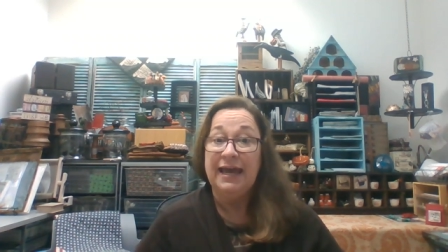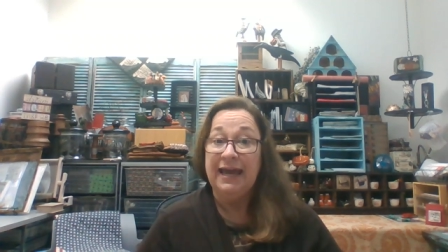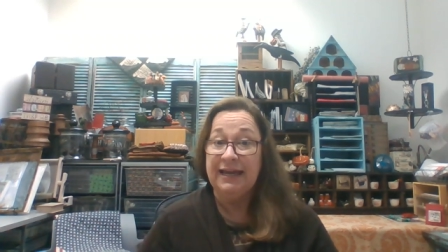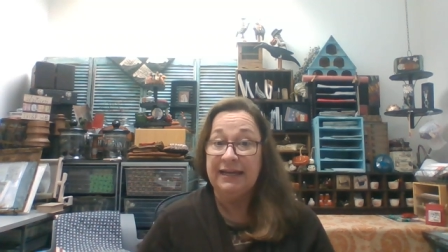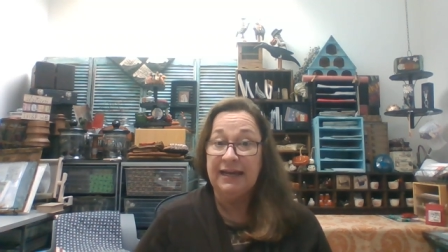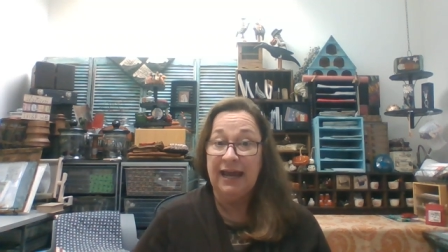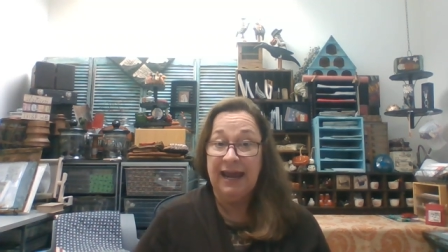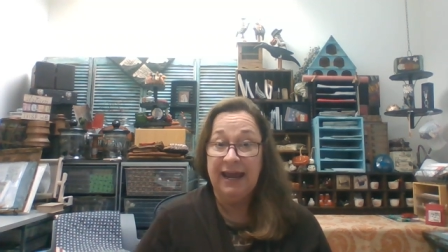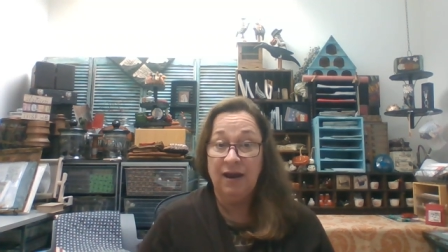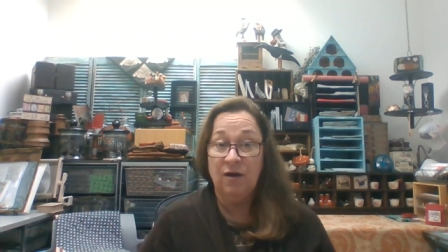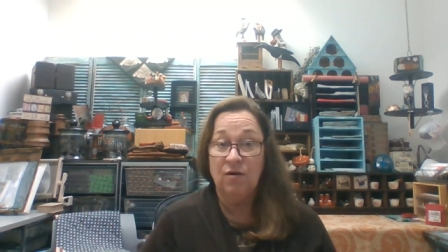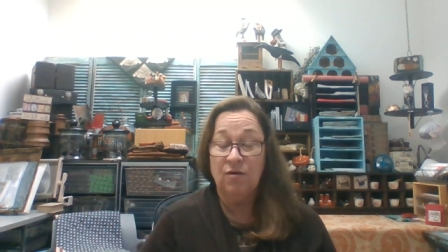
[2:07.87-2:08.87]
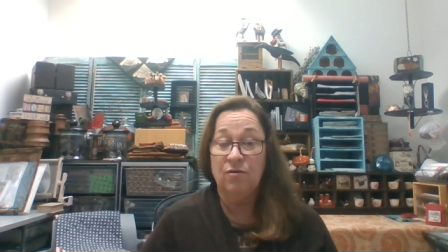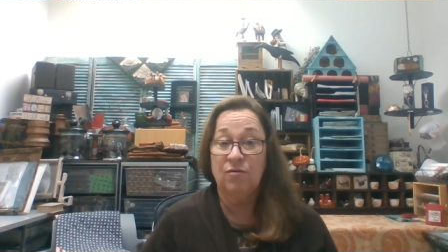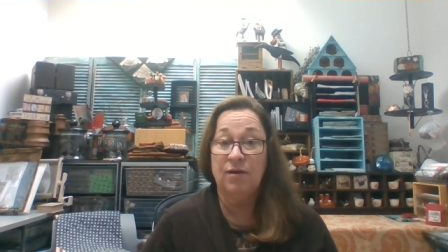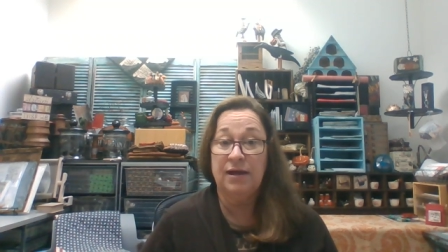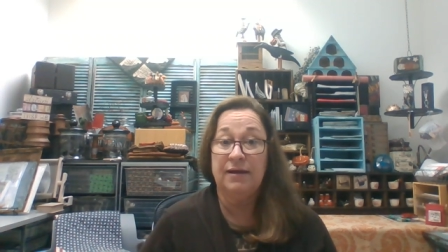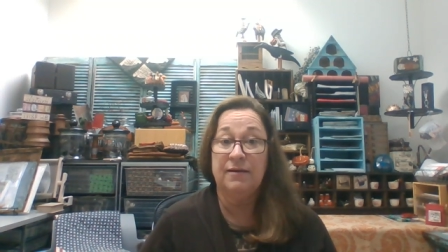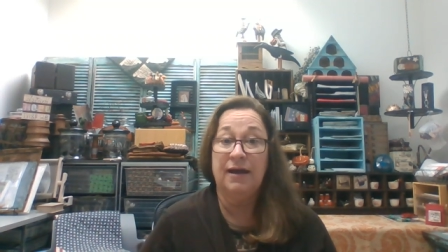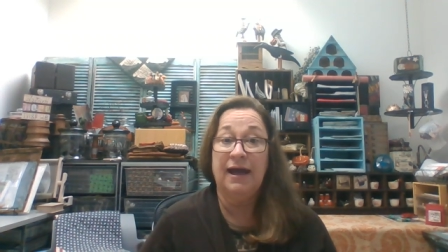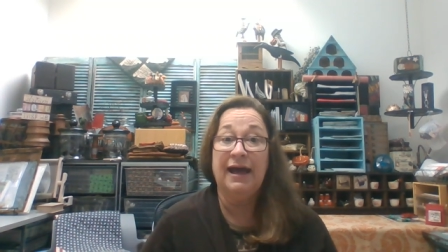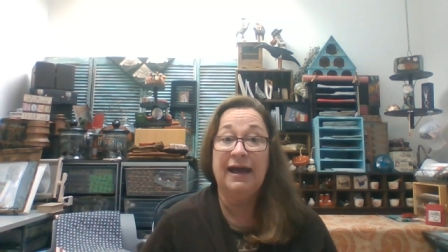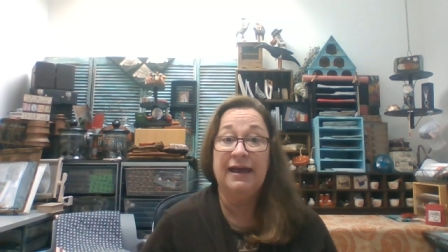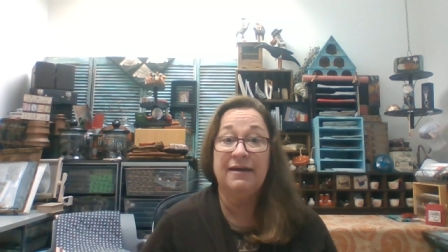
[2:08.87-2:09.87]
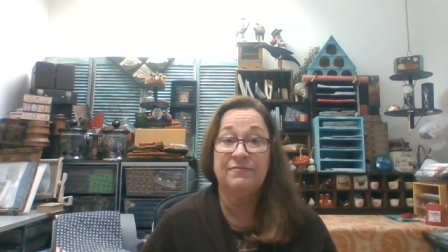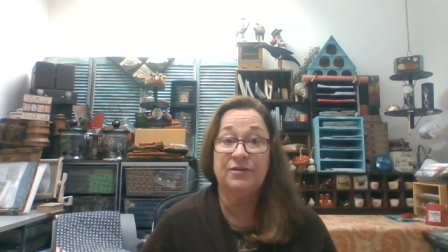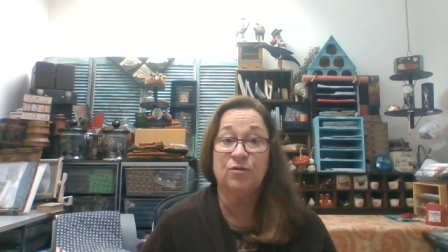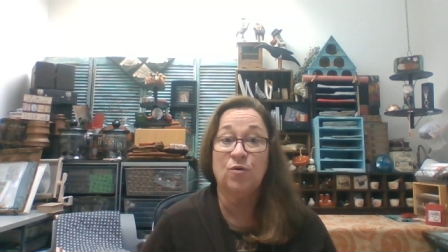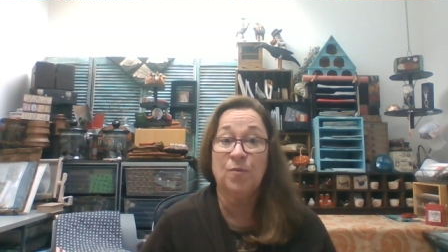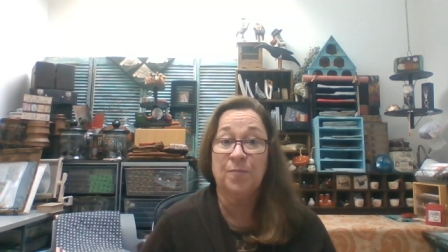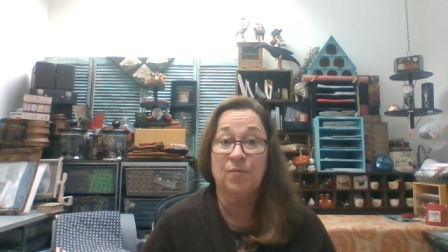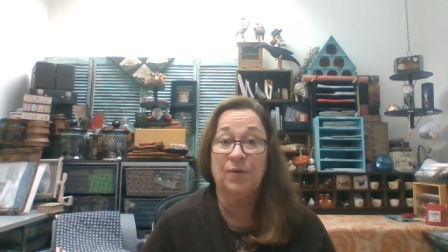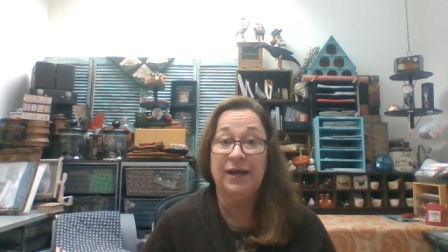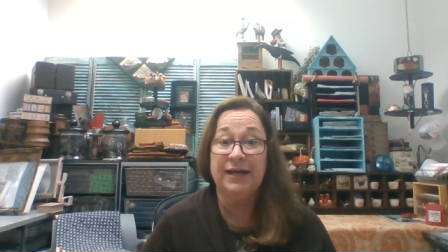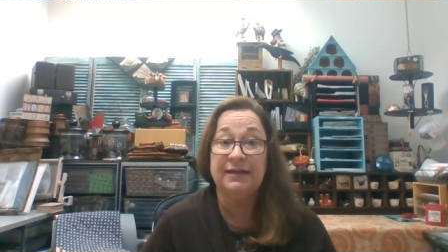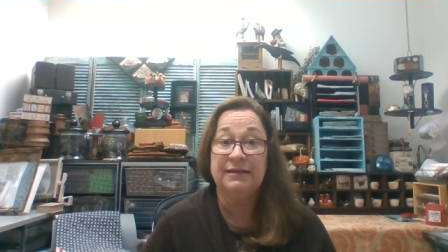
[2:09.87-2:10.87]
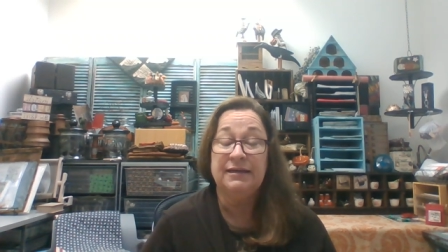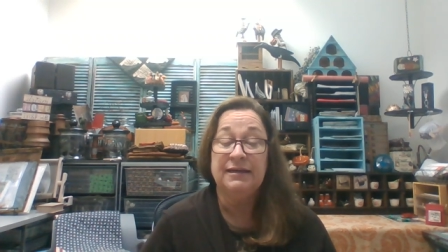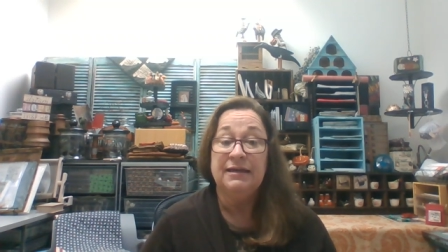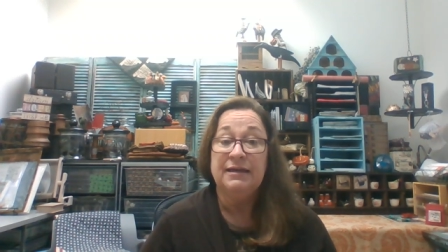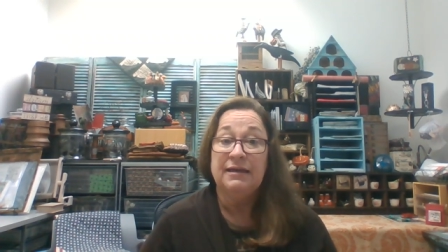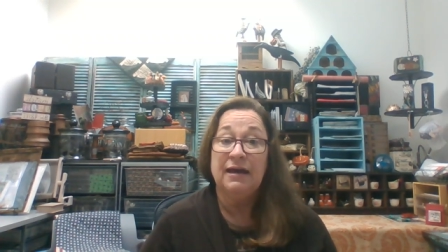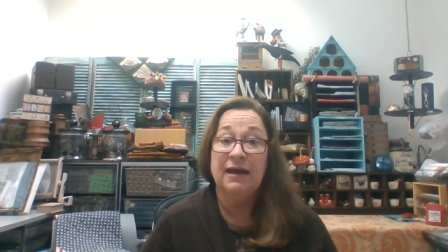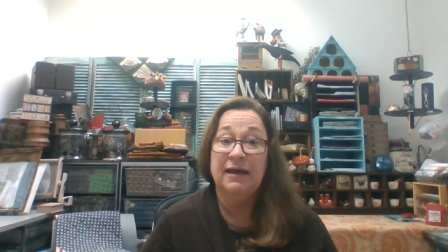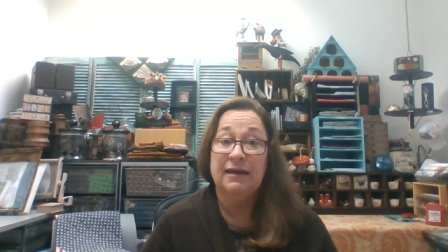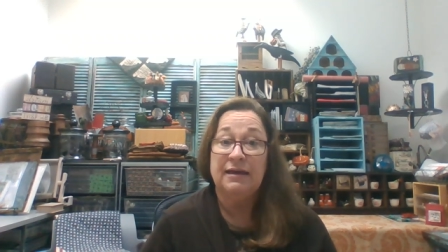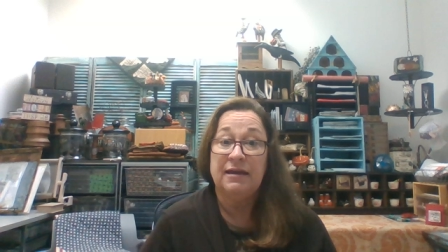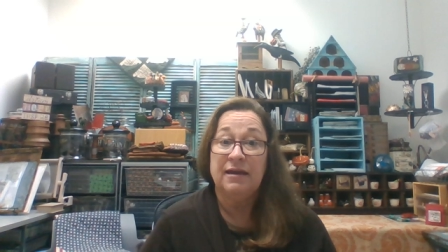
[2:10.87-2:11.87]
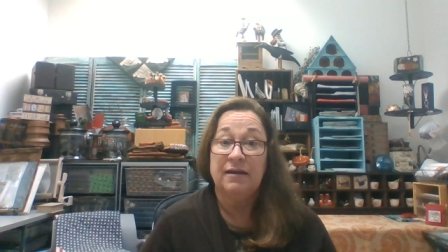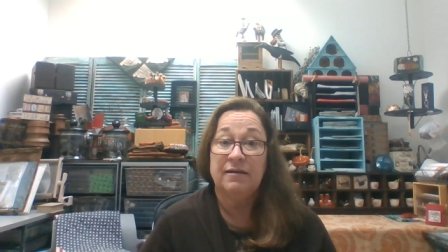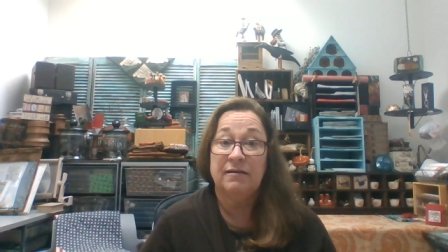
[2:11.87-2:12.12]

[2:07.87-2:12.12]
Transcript: and how uh, I have incorporated a